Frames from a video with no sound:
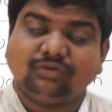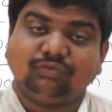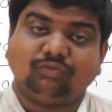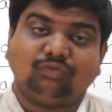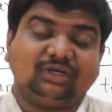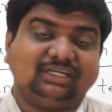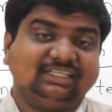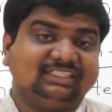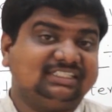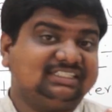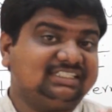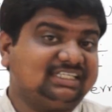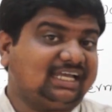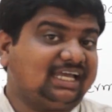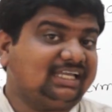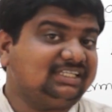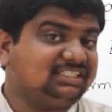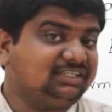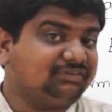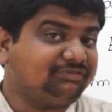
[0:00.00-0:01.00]
What is the
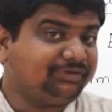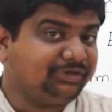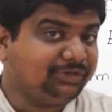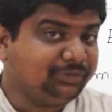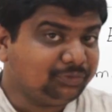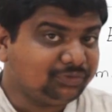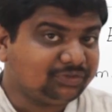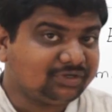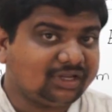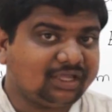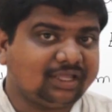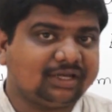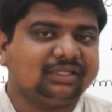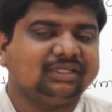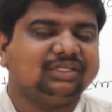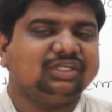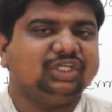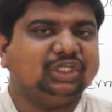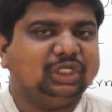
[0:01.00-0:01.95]
charge of neutron?